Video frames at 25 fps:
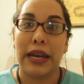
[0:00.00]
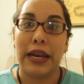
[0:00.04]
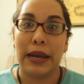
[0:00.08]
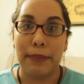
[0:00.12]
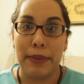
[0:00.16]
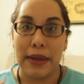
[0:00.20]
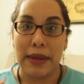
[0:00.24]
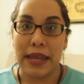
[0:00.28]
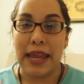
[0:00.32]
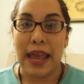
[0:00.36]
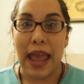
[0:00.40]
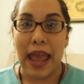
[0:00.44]

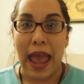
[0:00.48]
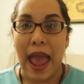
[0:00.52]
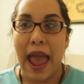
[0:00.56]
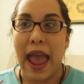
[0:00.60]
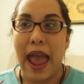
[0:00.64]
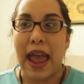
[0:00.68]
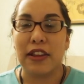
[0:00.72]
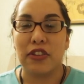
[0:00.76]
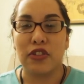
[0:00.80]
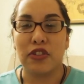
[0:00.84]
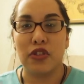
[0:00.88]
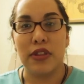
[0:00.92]
gonna be
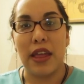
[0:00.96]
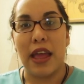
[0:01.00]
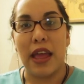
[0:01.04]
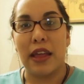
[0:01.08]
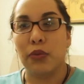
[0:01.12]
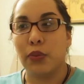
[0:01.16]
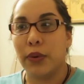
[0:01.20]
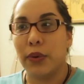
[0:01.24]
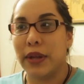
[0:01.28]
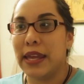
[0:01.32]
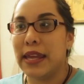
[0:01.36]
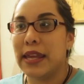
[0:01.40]
at. So
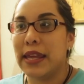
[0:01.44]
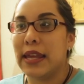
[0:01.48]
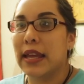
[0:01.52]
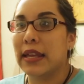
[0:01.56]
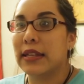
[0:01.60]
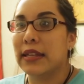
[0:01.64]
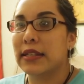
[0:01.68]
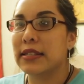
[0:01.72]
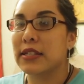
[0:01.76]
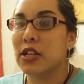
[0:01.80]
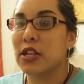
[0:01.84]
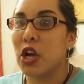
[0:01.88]
that's where he
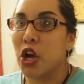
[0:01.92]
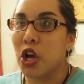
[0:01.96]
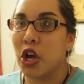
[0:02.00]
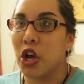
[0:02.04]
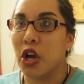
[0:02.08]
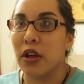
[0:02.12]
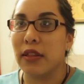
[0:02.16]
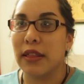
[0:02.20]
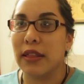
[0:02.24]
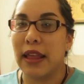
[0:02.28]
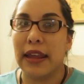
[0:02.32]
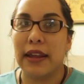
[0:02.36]
gets
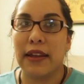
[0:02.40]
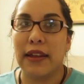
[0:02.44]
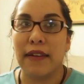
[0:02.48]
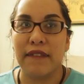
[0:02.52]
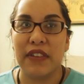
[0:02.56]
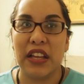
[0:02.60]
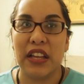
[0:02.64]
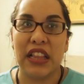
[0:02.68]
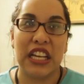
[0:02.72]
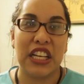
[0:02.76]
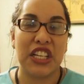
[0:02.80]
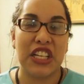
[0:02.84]
all like
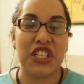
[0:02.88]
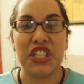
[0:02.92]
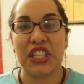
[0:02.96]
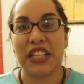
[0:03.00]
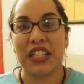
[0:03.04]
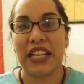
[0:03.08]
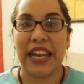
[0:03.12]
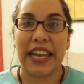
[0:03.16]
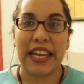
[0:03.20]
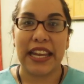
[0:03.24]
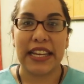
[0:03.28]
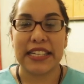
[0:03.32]

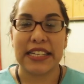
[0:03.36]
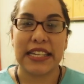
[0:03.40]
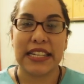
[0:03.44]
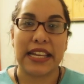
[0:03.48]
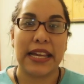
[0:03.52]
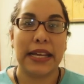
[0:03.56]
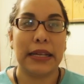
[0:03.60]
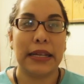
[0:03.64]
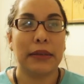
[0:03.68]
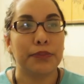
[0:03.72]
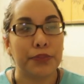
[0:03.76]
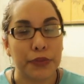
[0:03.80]

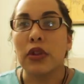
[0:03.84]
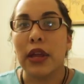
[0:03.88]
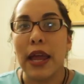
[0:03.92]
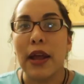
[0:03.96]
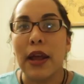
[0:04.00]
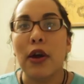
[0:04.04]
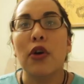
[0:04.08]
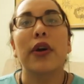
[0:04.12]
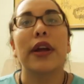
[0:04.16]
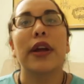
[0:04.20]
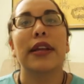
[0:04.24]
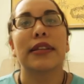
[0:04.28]
vigilante.
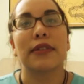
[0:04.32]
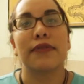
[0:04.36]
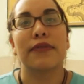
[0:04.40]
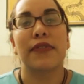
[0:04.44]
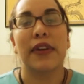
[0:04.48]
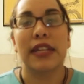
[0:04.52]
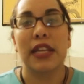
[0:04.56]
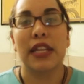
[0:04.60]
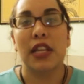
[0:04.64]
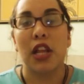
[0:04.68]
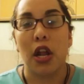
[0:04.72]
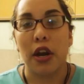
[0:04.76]
Diego ends up
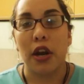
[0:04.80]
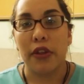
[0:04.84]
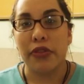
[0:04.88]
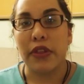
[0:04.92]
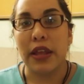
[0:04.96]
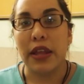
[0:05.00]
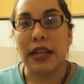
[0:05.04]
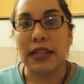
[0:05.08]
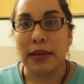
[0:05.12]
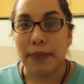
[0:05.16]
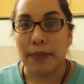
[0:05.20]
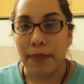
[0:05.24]
finding a lot
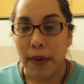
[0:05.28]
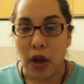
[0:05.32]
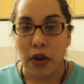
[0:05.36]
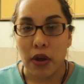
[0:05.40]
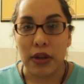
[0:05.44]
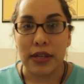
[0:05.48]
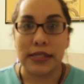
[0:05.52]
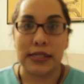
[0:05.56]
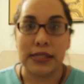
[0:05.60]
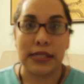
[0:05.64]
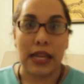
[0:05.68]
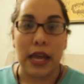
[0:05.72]
of things
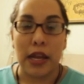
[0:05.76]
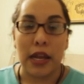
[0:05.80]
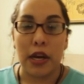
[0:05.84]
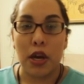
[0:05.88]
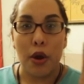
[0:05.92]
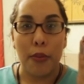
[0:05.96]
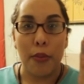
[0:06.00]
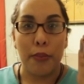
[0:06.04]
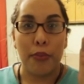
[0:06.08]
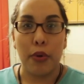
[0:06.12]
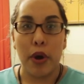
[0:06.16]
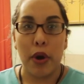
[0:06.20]
about his
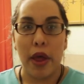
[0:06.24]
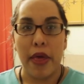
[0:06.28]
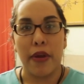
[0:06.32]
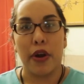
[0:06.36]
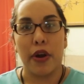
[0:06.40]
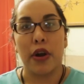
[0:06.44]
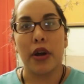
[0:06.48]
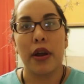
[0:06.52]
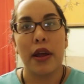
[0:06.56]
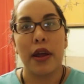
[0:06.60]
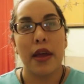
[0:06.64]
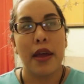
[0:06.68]
dead
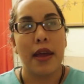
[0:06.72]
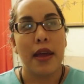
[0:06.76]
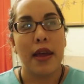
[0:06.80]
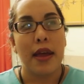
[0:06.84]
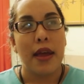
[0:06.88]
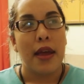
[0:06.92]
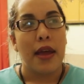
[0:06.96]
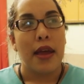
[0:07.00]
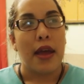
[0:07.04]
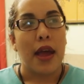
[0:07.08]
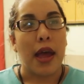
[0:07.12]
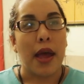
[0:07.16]
brother.
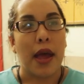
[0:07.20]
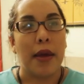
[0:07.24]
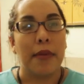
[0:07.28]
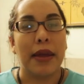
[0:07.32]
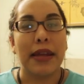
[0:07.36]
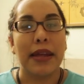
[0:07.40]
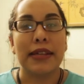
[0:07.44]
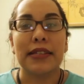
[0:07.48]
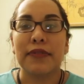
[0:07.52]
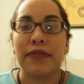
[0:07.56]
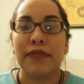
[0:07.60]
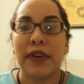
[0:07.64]
Um,
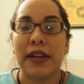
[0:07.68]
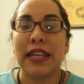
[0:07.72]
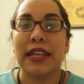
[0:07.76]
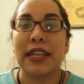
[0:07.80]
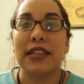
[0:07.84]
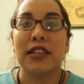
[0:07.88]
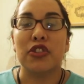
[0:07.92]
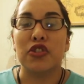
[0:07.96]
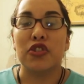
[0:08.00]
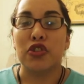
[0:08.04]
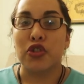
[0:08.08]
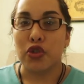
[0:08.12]
ends up
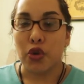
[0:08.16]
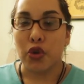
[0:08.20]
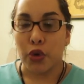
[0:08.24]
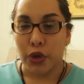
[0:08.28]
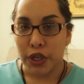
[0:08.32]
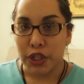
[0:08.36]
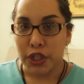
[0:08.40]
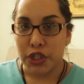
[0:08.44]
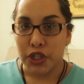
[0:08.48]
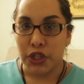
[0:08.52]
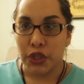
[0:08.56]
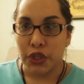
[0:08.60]
finding this
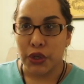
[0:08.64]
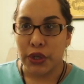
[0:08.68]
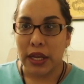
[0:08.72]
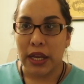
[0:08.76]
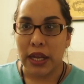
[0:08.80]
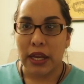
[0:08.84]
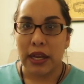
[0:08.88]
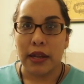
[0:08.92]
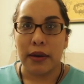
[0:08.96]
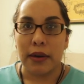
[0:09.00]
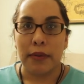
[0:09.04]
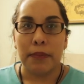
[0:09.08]
storage
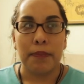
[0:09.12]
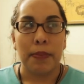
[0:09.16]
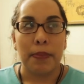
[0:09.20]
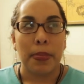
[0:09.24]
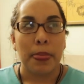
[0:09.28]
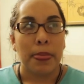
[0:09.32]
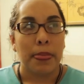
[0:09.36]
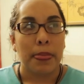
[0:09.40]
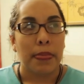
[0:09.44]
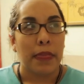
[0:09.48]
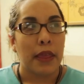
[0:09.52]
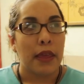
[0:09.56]
unit
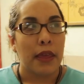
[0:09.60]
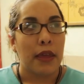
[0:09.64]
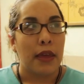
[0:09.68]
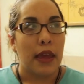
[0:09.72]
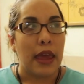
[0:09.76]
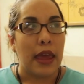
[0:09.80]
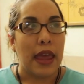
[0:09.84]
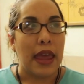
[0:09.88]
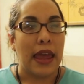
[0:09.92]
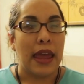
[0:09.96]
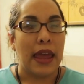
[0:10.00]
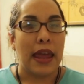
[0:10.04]

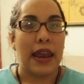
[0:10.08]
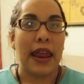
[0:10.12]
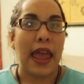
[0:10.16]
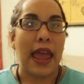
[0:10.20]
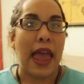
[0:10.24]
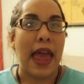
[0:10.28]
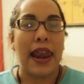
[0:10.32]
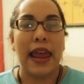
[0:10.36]
and it